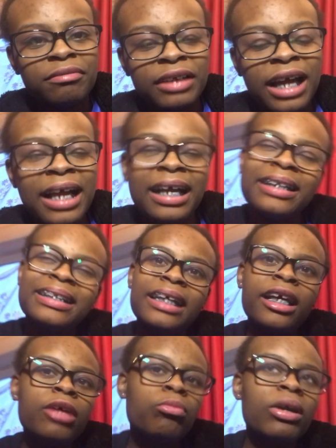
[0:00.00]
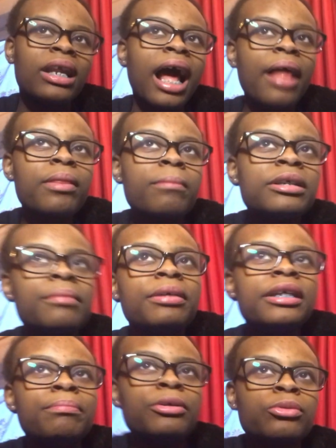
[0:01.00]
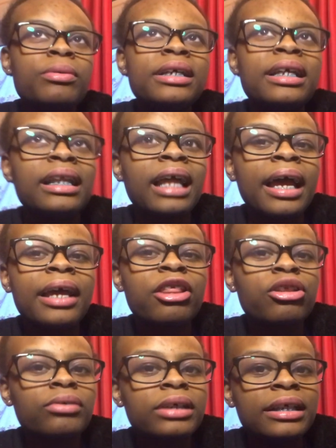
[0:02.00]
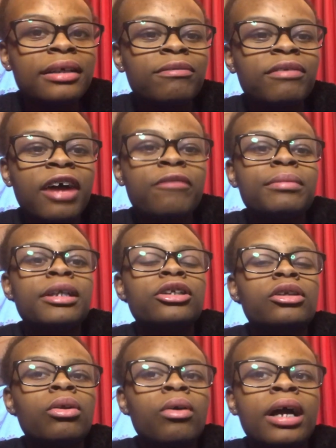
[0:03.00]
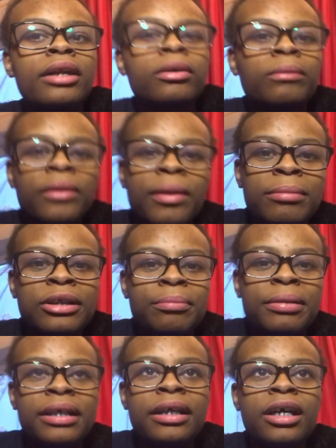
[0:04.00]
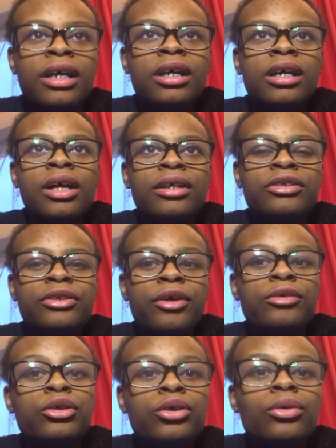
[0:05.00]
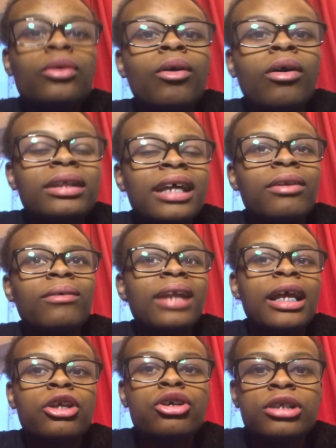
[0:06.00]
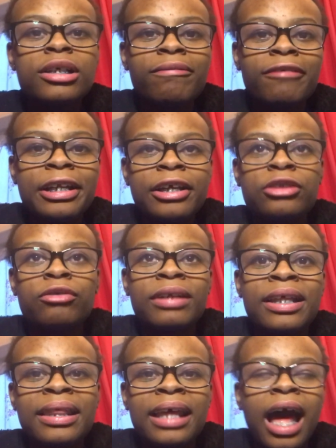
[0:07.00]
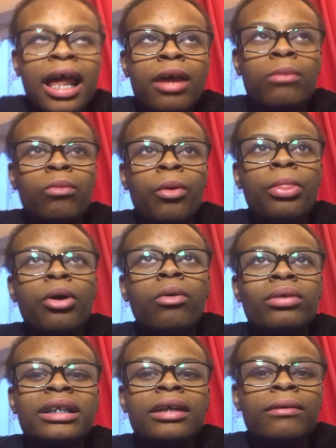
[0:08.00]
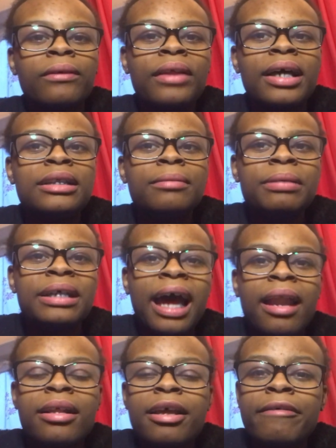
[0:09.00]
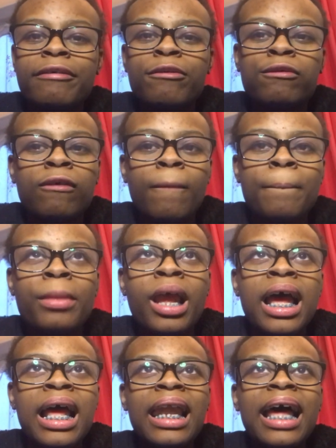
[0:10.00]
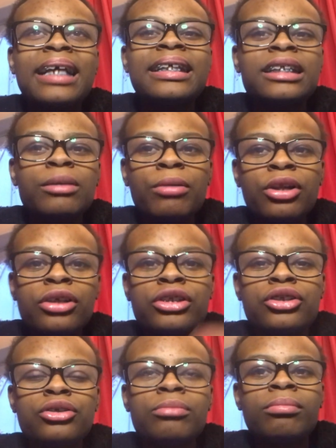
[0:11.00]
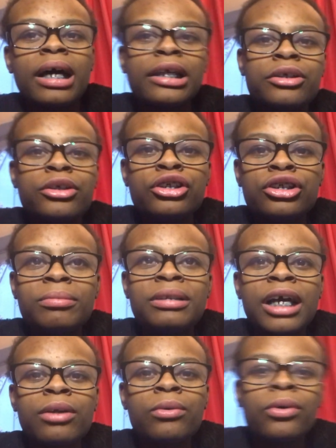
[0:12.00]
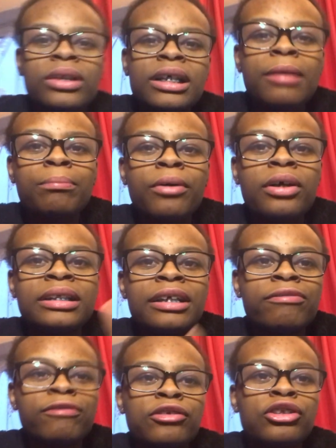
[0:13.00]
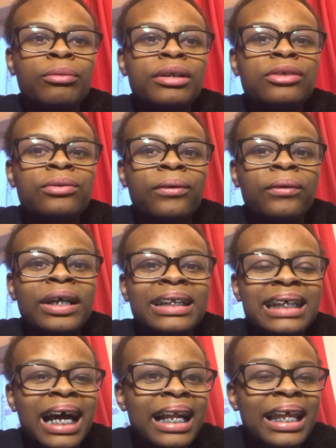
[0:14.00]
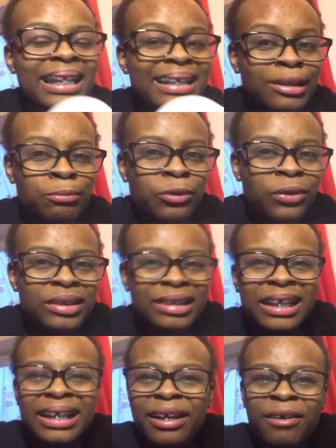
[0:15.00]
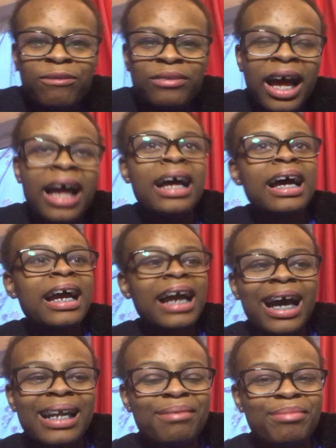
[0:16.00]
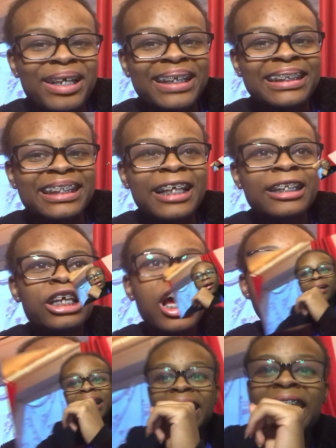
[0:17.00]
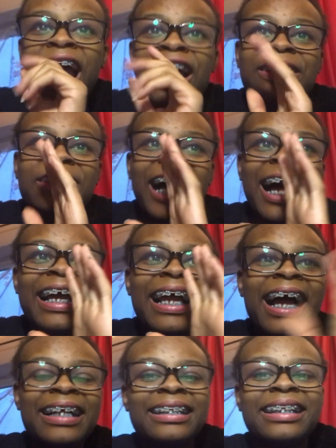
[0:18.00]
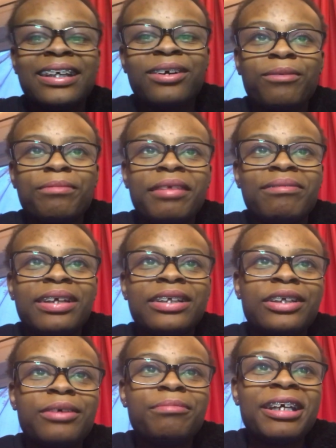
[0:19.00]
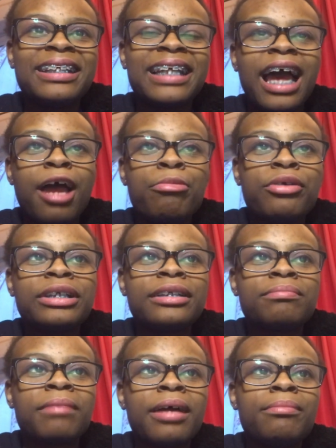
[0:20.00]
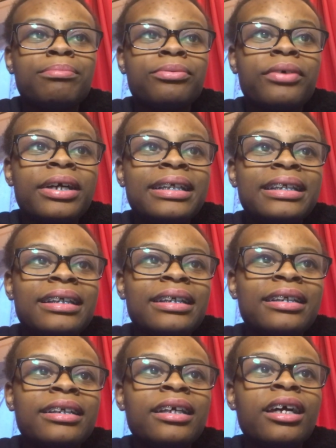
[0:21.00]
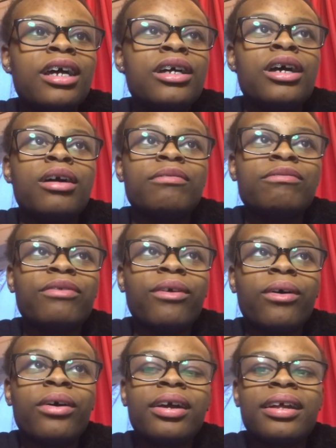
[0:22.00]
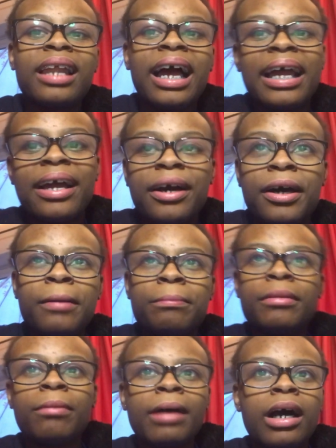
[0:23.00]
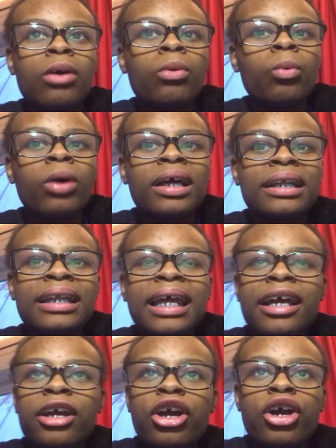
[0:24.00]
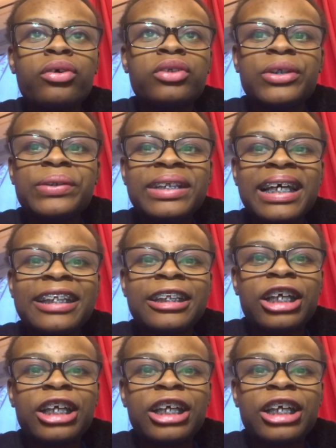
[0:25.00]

V. I ideally would like them to be between like three and five minutes long. I don't want them to be, you know, too long. They're not like YouTube videos or anything, and I want the content on there to be kind of different from, like, similar to my YouTube channel content, but different, so it's not exactly the same content, if that kind of makes sense. Okay, so I actually cannot believe this. So basically I posted my braces vlog like um about one day ago, two days